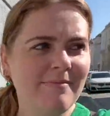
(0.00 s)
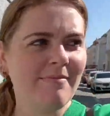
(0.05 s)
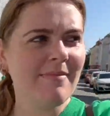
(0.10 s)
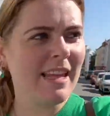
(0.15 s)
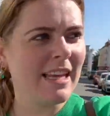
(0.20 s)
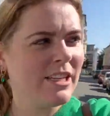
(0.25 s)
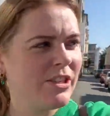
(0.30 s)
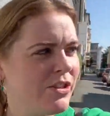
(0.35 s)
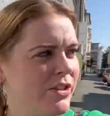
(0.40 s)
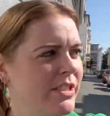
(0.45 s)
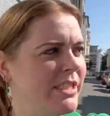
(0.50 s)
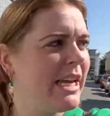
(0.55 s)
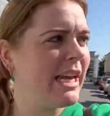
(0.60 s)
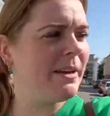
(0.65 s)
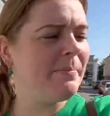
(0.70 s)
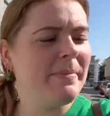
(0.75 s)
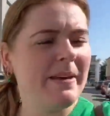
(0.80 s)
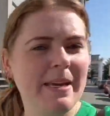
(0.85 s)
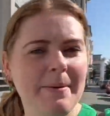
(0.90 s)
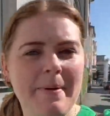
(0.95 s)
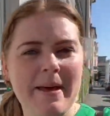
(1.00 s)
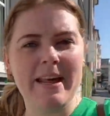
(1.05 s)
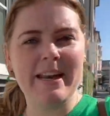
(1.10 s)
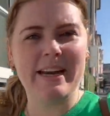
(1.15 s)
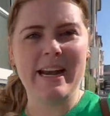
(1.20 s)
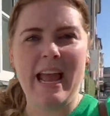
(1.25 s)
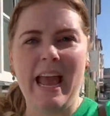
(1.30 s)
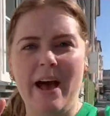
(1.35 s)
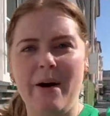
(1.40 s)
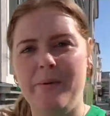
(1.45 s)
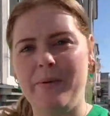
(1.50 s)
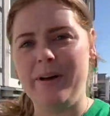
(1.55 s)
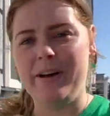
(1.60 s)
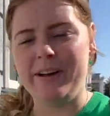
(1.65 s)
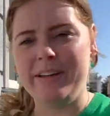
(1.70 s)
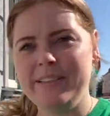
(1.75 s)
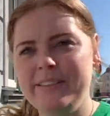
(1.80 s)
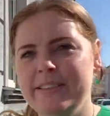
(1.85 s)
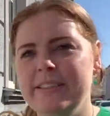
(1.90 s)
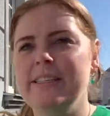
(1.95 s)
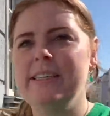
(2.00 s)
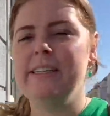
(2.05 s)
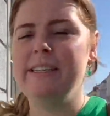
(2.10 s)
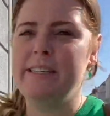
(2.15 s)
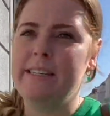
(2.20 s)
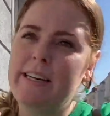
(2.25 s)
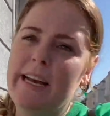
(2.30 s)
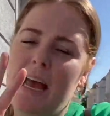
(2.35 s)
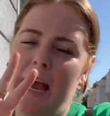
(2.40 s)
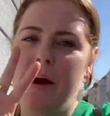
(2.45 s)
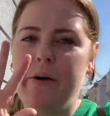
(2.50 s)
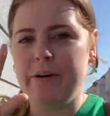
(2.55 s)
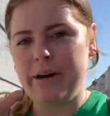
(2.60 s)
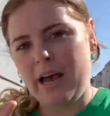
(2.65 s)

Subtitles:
It should take me about an hour and a